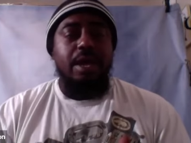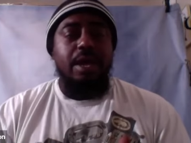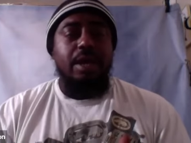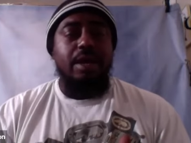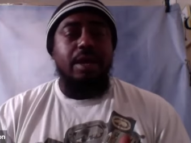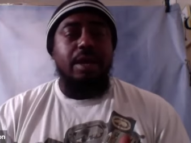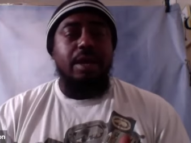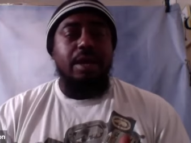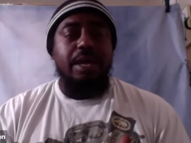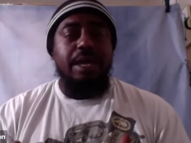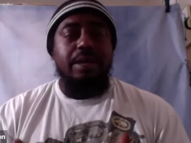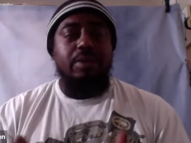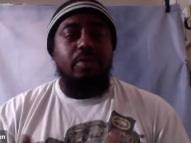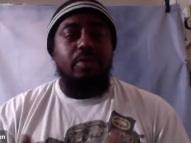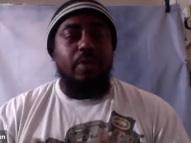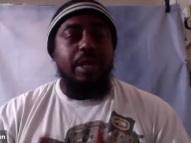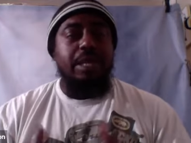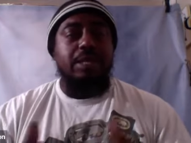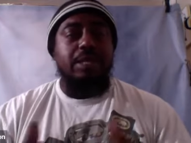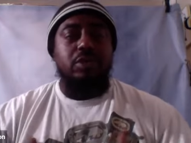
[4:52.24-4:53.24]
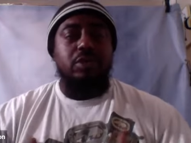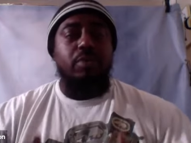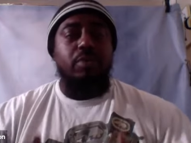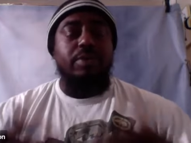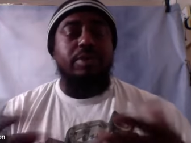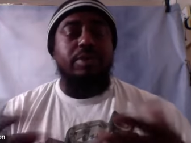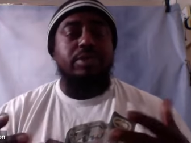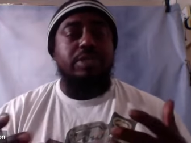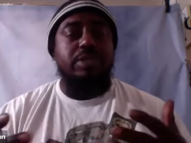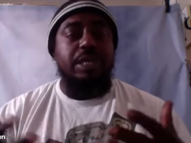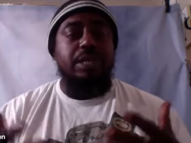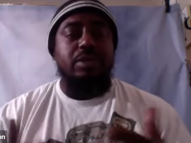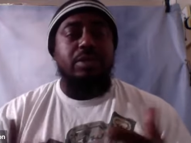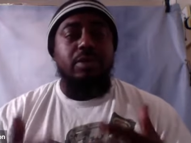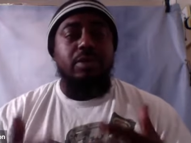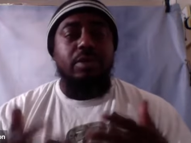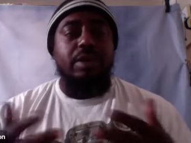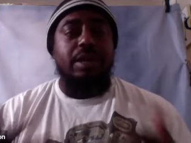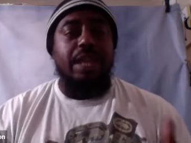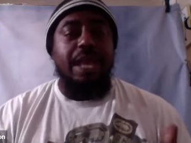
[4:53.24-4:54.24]
uh, and the way that you present
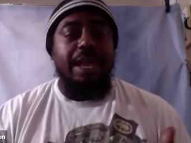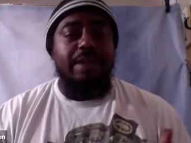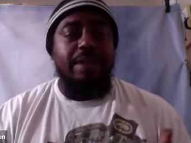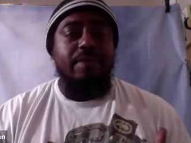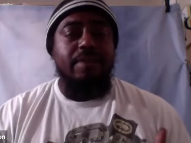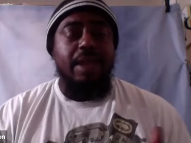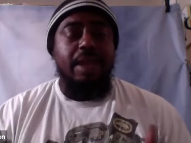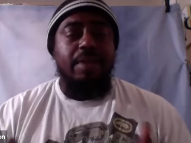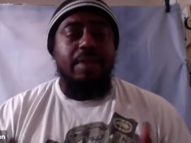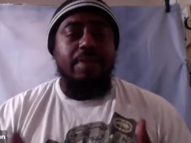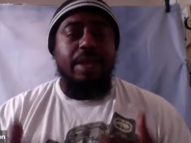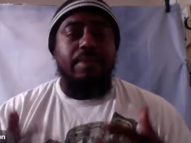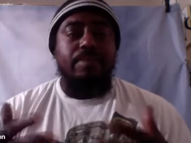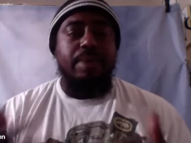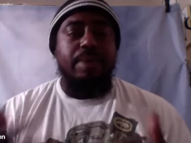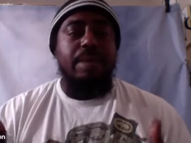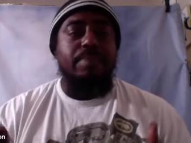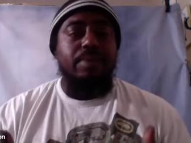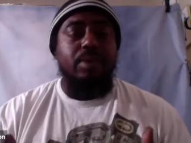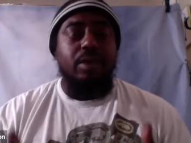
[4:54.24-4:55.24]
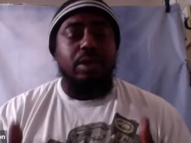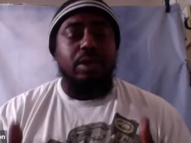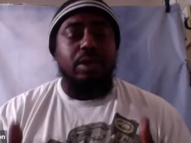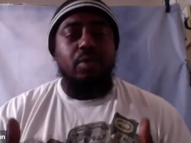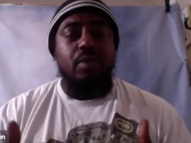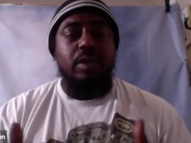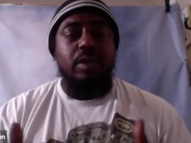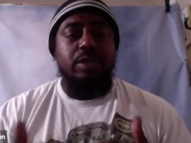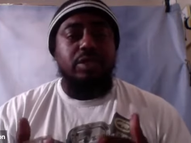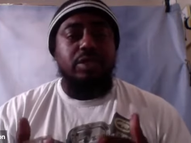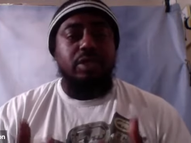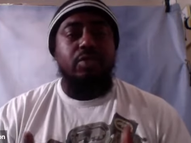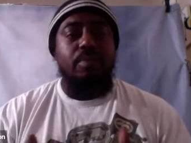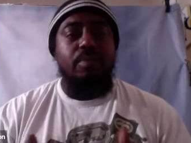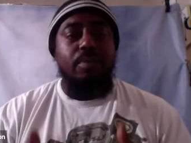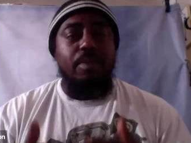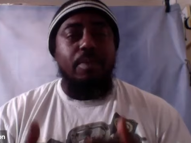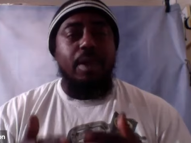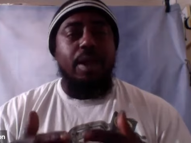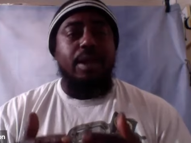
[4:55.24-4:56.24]
your life that people are going
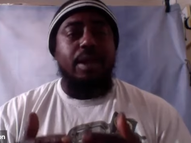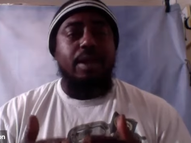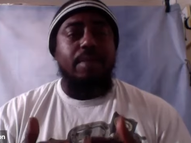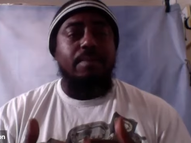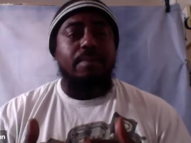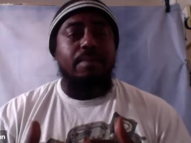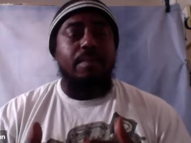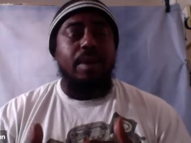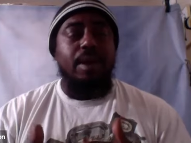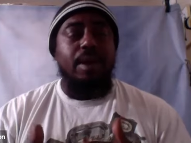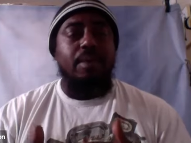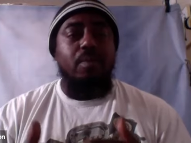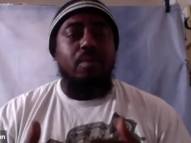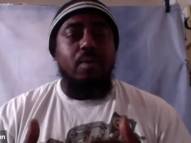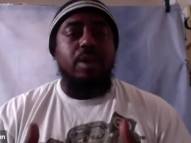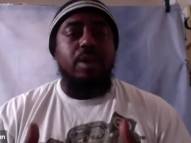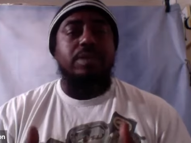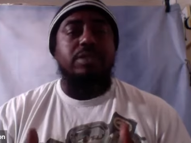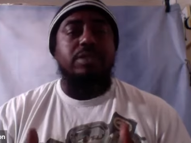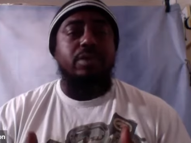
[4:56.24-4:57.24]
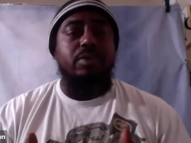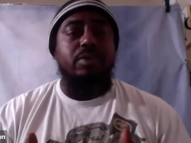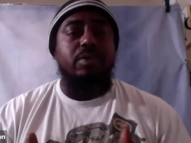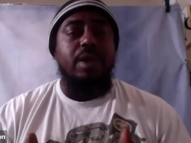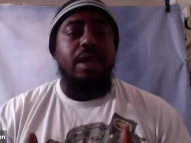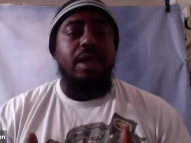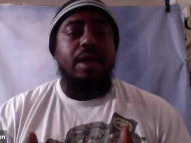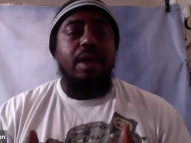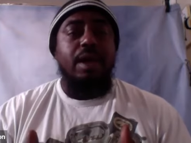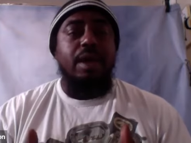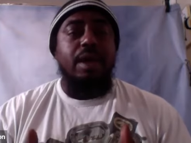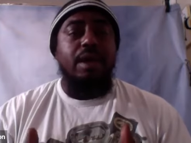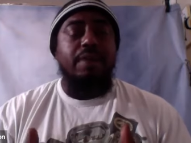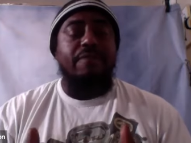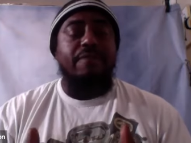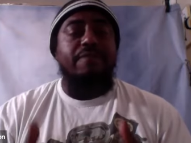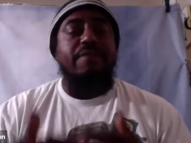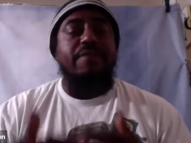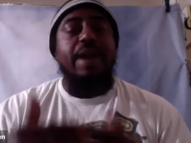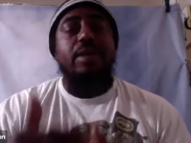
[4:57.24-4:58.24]
to um, uh, want to uh,
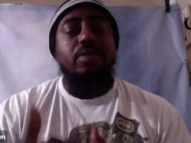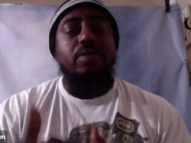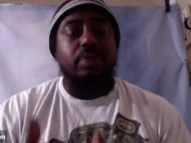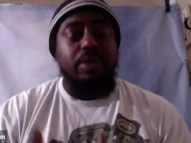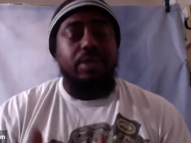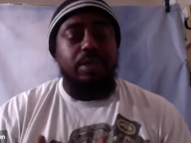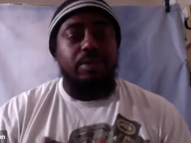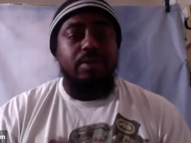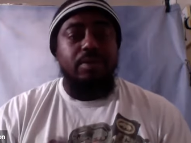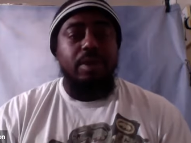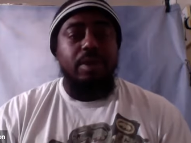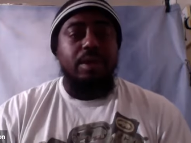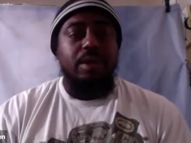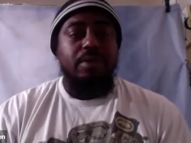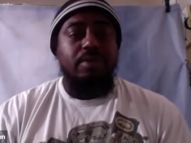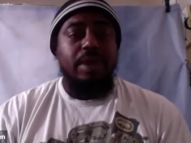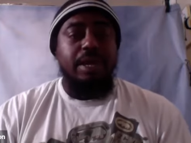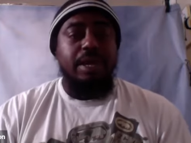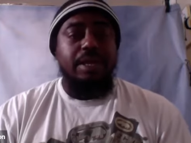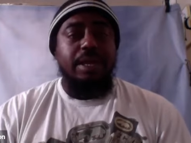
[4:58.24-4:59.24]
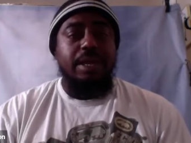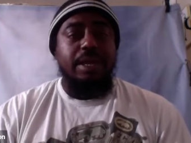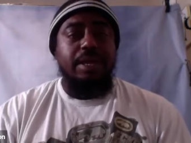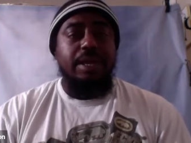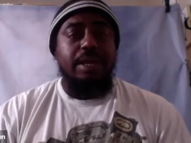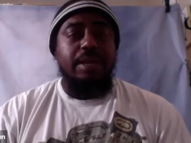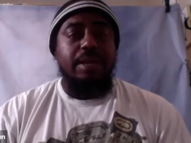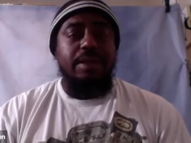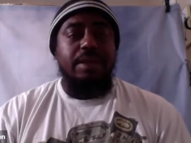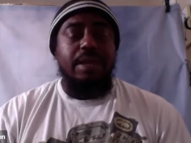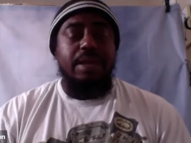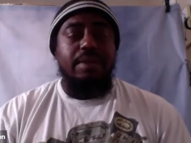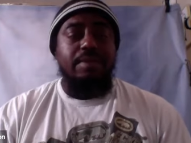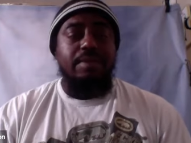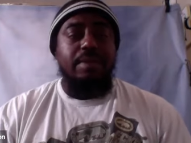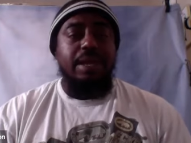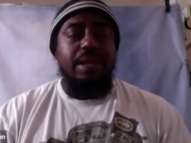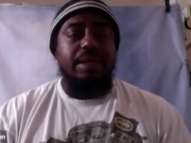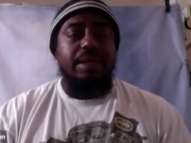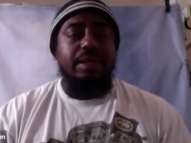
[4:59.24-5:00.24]
follow you, right? And,
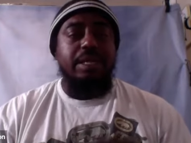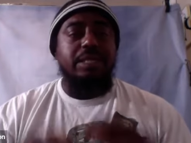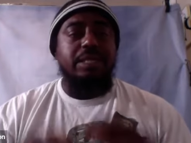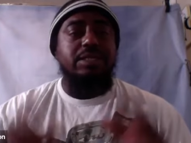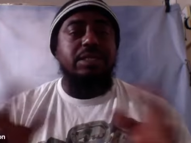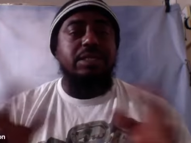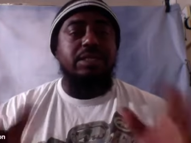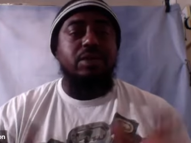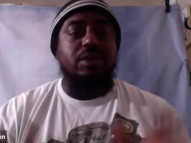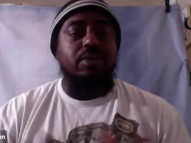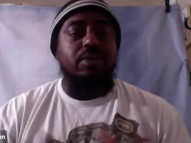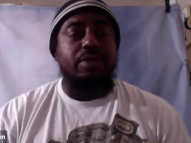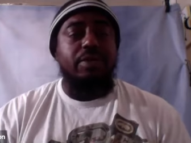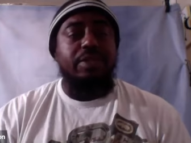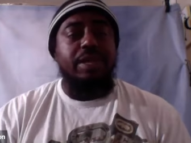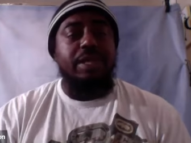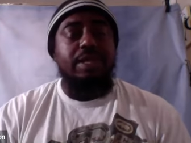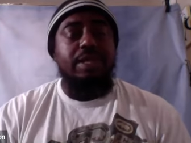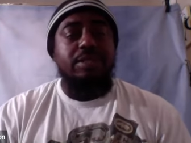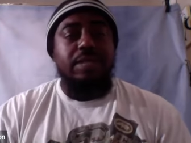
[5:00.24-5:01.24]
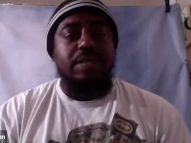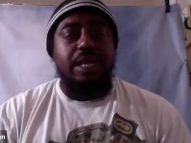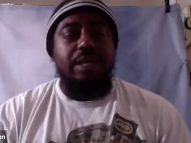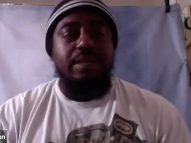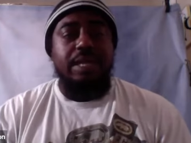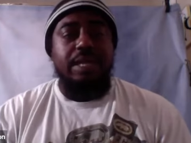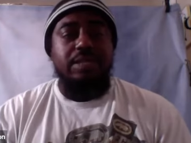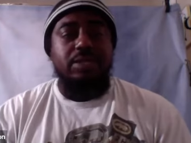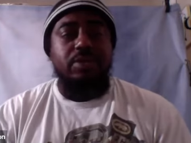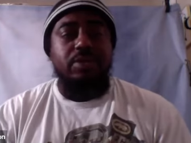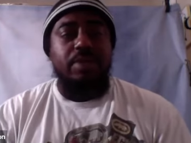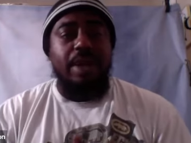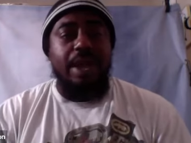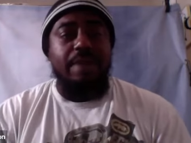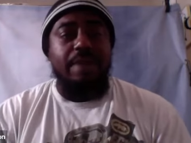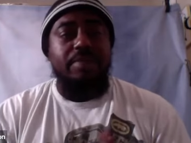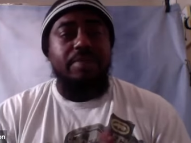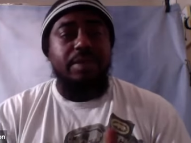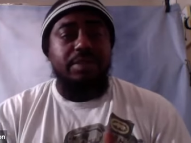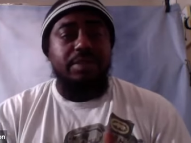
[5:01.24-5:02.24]
and and listen to the things that that you have to